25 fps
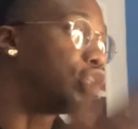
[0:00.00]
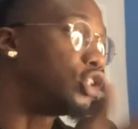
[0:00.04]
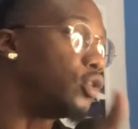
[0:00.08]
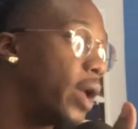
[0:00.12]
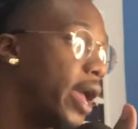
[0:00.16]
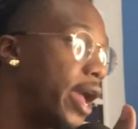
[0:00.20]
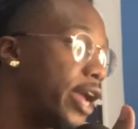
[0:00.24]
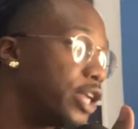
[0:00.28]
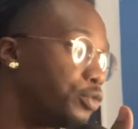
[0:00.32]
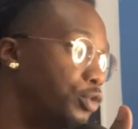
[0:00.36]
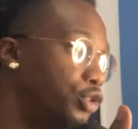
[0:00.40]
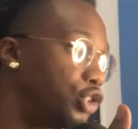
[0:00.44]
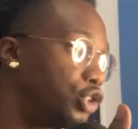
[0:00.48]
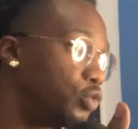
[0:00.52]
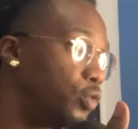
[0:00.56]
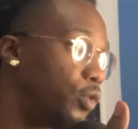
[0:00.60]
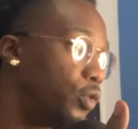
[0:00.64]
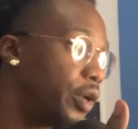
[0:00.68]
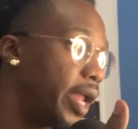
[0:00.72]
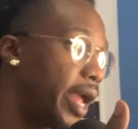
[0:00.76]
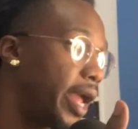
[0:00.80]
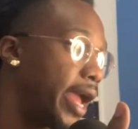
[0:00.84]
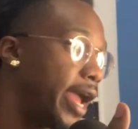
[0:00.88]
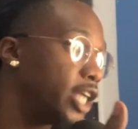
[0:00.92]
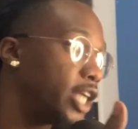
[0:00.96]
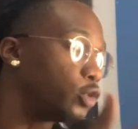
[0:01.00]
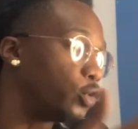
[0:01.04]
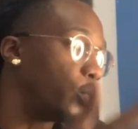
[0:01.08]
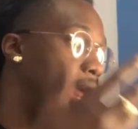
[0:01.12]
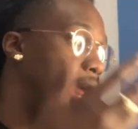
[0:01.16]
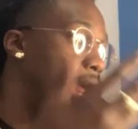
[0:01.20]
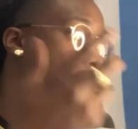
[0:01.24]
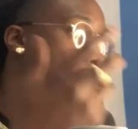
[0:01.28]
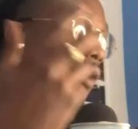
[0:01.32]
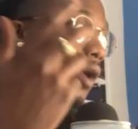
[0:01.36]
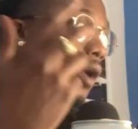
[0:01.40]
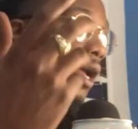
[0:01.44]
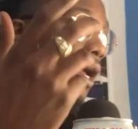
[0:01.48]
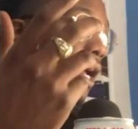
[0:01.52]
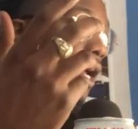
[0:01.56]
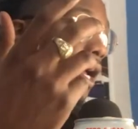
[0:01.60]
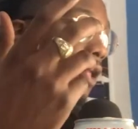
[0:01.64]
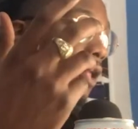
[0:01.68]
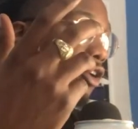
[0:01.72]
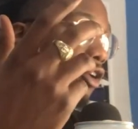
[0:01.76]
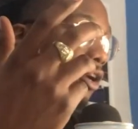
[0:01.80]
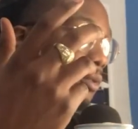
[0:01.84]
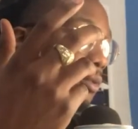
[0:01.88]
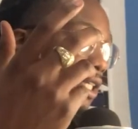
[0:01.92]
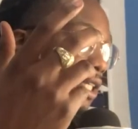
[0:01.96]
you ask what you want to ask without, you
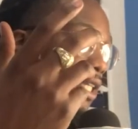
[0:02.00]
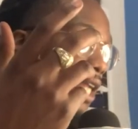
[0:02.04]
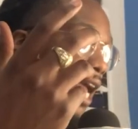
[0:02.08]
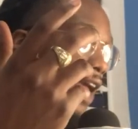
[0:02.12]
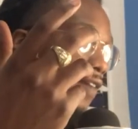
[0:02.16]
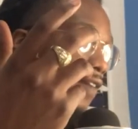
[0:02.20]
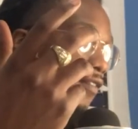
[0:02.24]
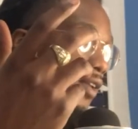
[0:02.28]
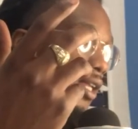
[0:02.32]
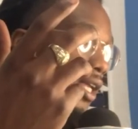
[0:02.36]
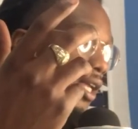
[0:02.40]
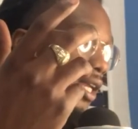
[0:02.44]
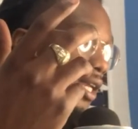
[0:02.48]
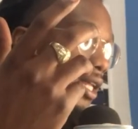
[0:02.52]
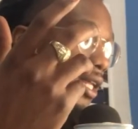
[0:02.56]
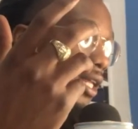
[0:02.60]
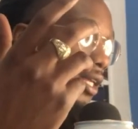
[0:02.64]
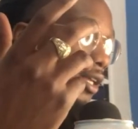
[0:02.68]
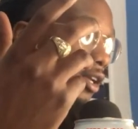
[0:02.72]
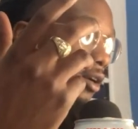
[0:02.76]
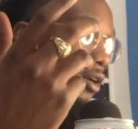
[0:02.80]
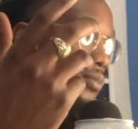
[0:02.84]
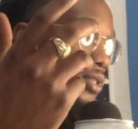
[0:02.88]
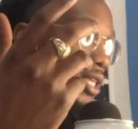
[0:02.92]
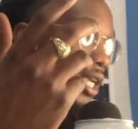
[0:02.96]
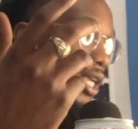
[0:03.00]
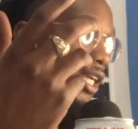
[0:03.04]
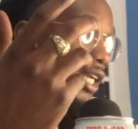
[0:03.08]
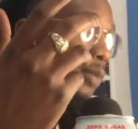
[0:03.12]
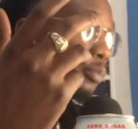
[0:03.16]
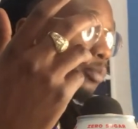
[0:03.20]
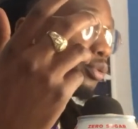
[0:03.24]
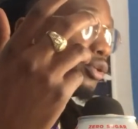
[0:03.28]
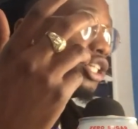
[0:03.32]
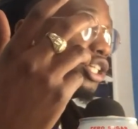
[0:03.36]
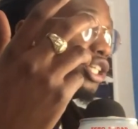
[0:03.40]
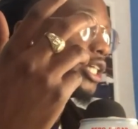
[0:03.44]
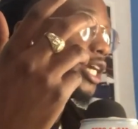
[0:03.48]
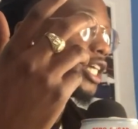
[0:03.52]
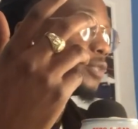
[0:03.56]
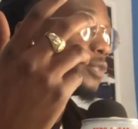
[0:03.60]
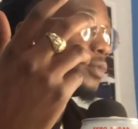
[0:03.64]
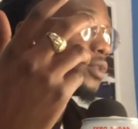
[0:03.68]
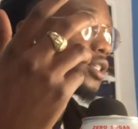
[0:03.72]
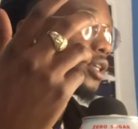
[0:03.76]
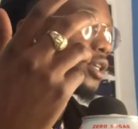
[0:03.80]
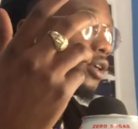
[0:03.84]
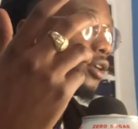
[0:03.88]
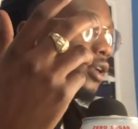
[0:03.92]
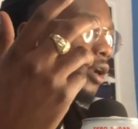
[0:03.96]
know what I'm saying, having any, you know what I'm saying, any
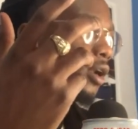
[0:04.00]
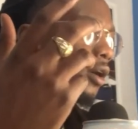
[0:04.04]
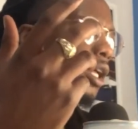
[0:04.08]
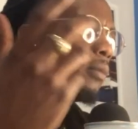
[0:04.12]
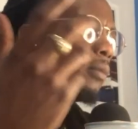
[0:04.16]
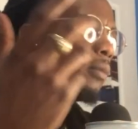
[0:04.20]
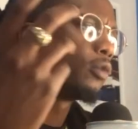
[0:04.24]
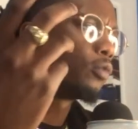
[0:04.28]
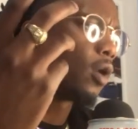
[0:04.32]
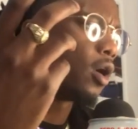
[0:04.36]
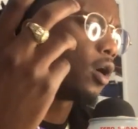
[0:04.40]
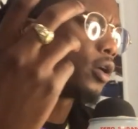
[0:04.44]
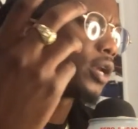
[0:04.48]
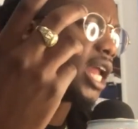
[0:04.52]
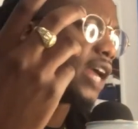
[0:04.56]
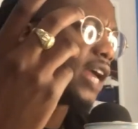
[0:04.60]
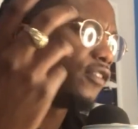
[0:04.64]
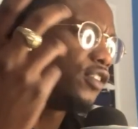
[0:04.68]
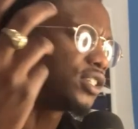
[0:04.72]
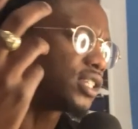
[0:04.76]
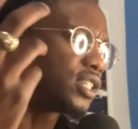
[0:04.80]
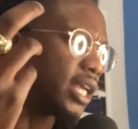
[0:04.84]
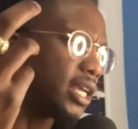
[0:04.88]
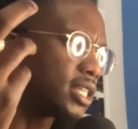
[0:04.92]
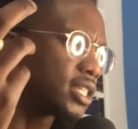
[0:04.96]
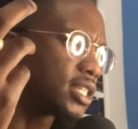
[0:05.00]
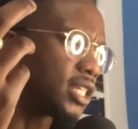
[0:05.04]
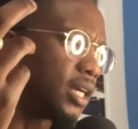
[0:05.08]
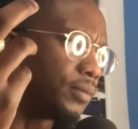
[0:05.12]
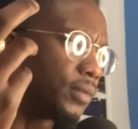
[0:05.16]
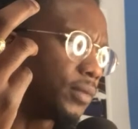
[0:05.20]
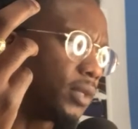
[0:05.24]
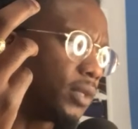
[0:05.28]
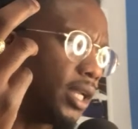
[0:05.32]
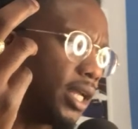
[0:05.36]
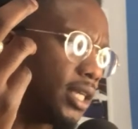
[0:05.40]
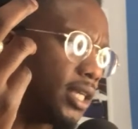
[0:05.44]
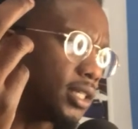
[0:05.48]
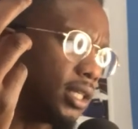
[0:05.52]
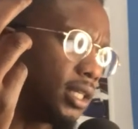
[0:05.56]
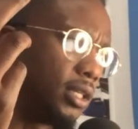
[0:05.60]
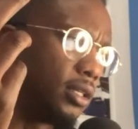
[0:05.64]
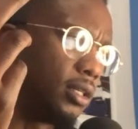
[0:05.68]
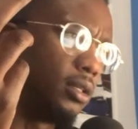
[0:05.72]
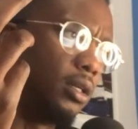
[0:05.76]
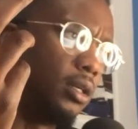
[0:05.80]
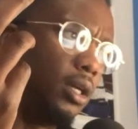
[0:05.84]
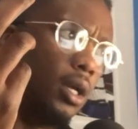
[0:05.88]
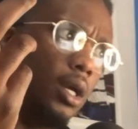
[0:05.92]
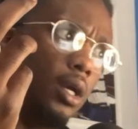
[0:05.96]
prejudgments on you. Don't get me wrong now. If you say something that's a
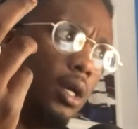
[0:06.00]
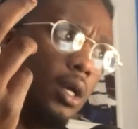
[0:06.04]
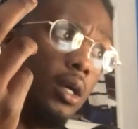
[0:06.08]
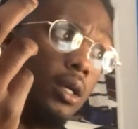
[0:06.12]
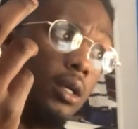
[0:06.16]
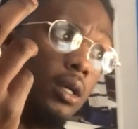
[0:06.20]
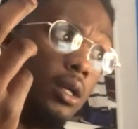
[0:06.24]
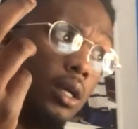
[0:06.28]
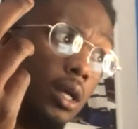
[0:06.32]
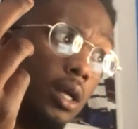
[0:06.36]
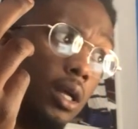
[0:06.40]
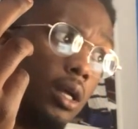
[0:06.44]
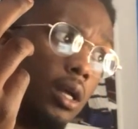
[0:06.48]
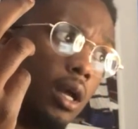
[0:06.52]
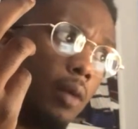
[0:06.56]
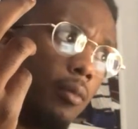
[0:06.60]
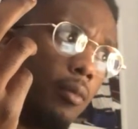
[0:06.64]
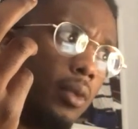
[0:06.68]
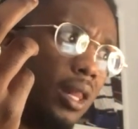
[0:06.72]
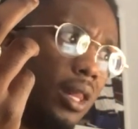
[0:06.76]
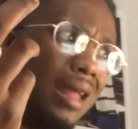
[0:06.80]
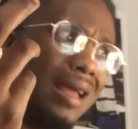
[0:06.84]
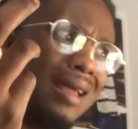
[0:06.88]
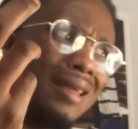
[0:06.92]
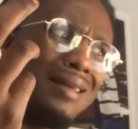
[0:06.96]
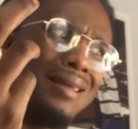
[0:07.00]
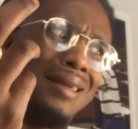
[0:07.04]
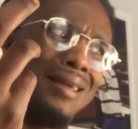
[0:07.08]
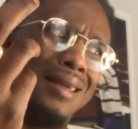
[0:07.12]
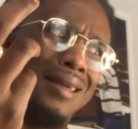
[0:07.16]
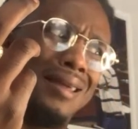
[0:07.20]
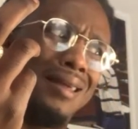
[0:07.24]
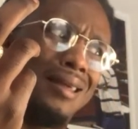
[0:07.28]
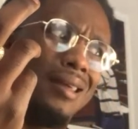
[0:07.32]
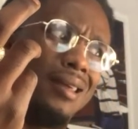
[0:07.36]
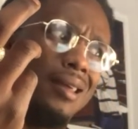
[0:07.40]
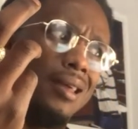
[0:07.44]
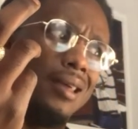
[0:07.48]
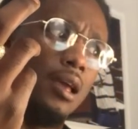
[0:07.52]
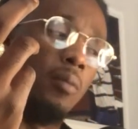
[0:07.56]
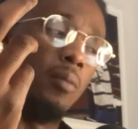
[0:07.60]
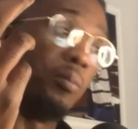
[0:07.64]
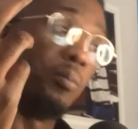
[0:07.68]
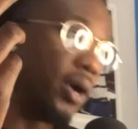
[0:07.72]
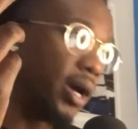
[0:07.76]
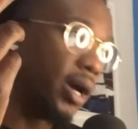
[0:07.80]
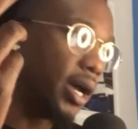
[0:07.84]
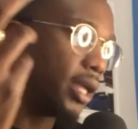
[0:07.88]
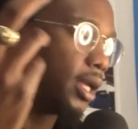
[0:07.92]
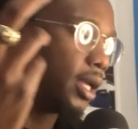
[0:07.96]
little, I'm be like,
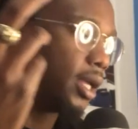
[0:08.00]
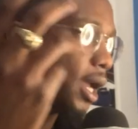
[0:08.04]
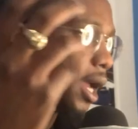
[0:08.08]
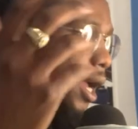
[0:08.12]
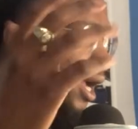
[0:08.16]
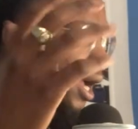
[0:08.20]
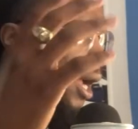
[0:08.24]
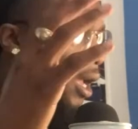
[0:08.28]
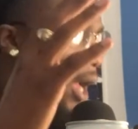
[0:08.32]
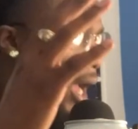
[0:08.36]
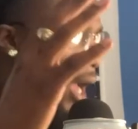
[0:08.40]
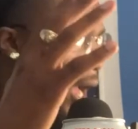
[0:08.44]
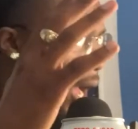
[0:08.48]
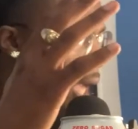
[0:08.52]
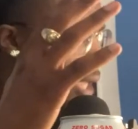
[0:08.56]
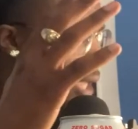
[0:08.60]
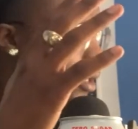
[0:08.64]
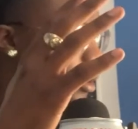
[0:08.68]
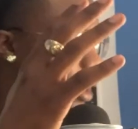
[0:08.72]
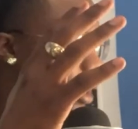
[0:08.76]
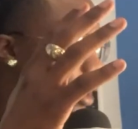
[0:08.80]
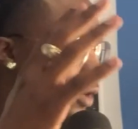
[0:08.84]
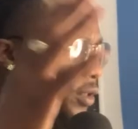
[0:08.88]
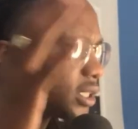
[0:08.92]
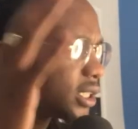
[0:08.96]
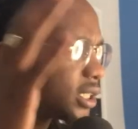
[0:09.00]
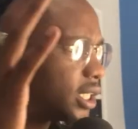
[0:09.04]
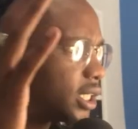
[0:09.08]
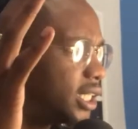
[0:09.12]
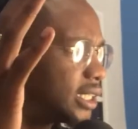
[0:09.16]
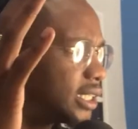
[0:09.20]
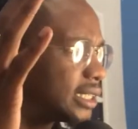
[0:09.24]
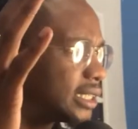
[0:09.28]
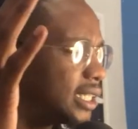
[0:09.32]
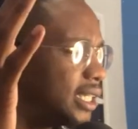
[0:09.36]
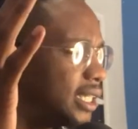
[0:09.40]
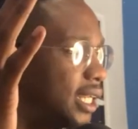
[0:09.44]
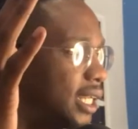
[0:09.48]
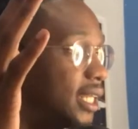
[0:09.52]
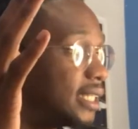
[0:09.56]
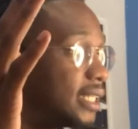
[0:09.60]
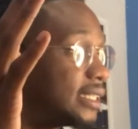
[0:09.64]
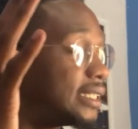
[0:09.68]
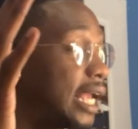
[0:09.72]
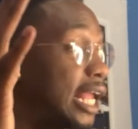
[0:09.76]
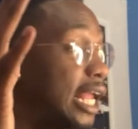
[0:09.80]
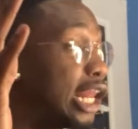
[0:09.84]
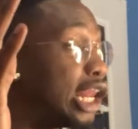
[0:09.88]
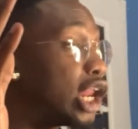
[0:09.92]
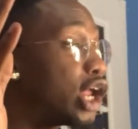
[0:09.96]
But you know, this is
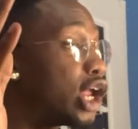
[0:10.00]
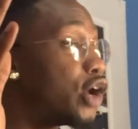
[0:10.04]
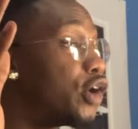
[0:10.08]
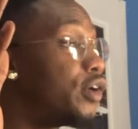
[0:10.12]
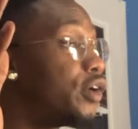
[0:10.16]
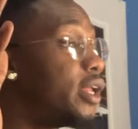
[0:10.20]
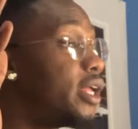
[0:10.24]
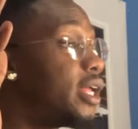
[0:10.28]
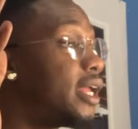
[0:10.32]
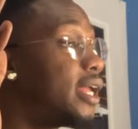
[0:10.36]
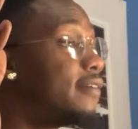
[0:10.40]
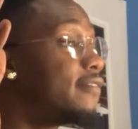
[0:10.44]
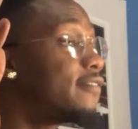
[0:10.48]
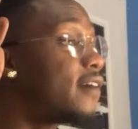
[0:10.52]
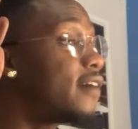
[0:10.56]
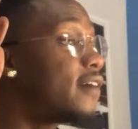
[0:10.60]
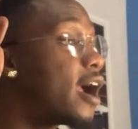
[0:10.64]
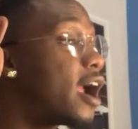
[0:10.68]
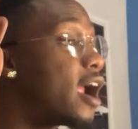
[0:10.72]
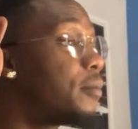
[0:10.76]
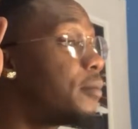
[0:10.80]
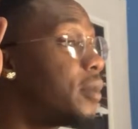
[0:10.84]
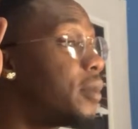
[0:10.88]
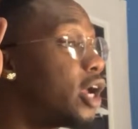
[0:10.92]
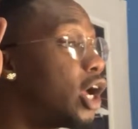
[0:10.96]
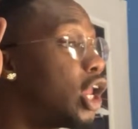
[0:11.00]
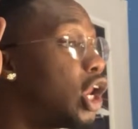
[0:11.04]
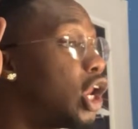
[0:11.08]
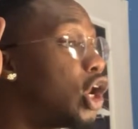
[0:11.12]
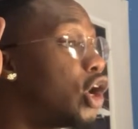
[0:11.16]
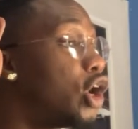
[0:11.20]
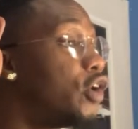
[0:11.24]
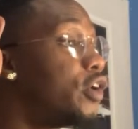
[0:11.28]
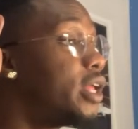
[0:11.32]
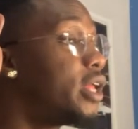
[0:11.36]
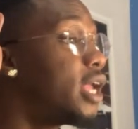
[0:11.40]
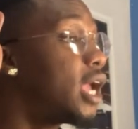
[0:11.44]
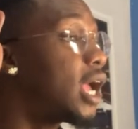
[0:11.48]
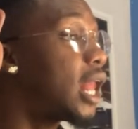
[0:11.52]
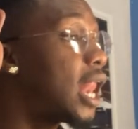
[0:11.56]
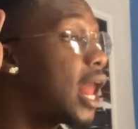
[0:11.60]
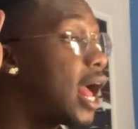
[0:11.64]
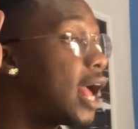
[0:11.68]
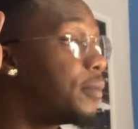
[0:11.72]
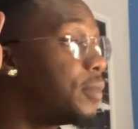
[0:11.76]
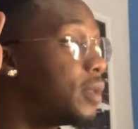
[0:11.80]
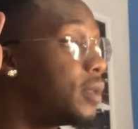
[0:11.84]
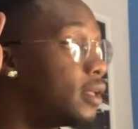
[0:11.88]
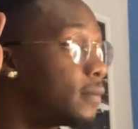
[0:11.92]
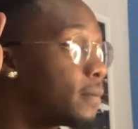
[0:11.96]
a learning environment, a learning
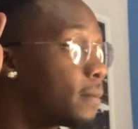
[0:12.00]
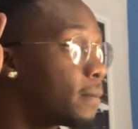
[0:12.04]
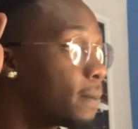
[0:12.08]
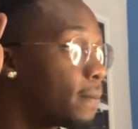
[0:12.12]
climate.